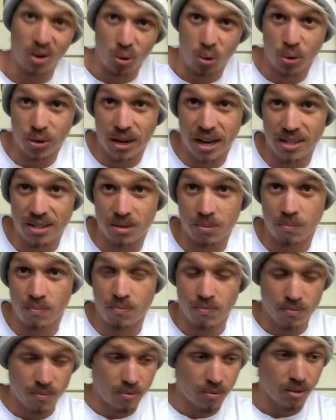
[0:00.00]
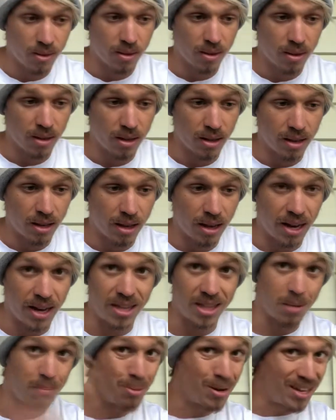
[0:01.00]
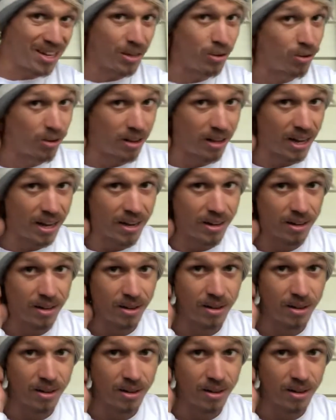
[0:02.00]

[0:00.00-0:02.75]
orgasm in the pineal gland.